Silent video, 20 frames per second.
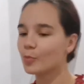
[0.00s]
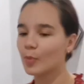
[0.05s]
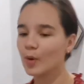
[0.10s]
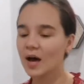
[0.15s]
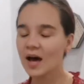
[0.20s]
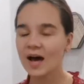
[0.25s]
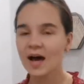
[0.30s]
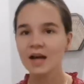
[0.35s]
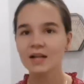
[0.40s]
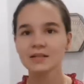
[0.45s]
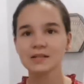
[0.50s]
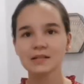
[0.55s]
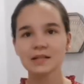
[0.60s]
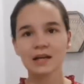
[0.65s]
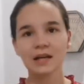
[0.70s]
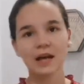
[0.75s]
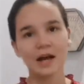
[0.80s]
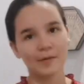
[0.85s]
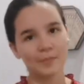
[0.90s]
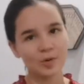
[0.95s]
But
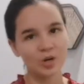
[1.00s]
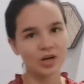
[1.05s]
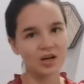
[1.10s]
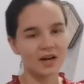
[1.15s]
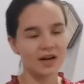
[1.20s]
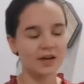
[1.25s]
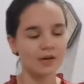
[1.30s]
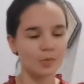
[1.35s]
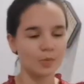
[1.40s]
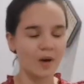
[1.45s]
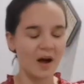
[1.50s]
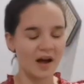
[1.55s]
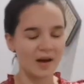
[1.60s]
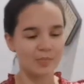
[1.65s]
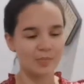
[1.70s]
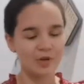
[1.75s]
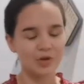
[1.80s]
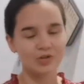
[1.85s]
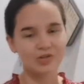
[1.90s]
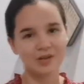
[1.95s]
I put it under 1
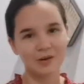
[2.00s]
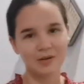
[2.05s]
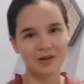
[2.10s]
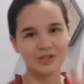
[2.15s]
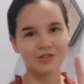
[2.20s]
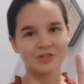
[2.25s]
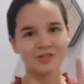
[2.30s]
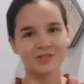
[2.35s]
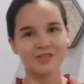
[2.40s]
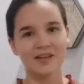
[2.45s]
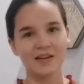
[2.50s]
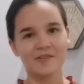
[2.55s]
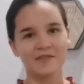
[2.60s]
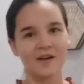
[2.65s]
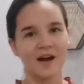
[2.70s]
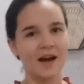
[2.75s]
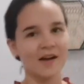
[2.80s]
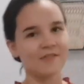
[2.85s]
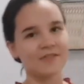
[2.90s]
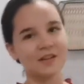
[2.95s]
because I wanted to say
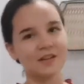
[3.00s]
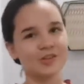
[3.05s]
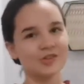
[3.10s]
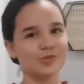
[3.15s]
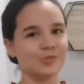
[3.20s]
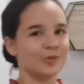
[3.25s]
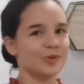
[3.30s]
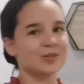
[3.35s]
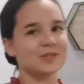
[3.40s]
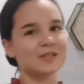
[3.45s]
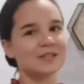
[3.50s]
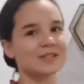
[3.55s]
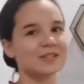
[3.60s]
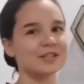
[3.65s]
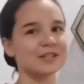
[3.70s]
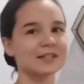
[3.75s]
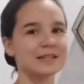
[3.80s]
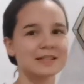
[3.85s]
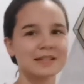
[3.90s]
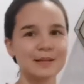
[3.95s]
5 things because it
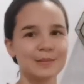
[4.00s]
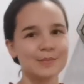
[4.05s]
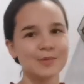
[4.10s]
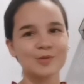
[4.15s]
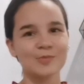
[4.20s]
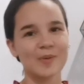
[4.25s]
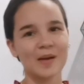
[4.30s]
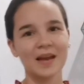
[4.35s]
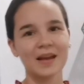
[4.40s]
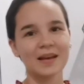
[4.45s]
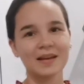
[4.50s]
just seems better.